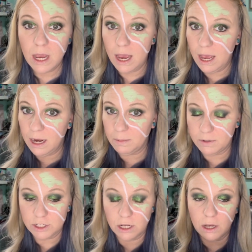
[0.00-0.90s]
And I'm
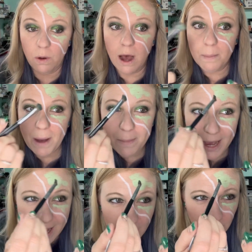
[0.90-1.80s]
just going to go up by my
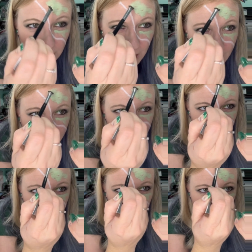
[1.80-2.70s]
hairline
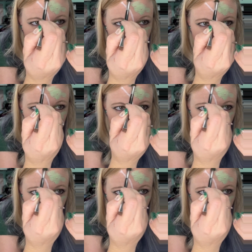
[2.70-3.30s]
first,